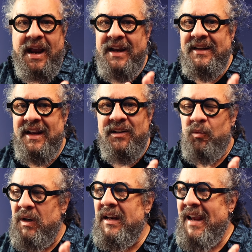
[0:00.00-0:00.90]
and it
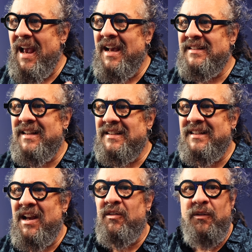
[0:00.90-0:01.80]
really has that
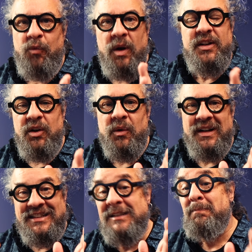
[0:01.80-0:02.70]
sound of what you're
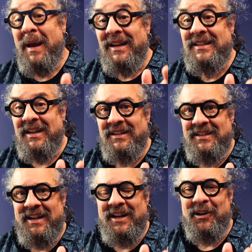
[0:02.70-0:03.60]
expecting
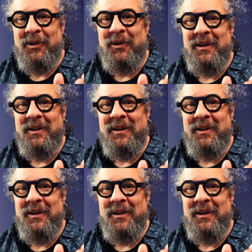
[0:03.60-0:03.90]
to hear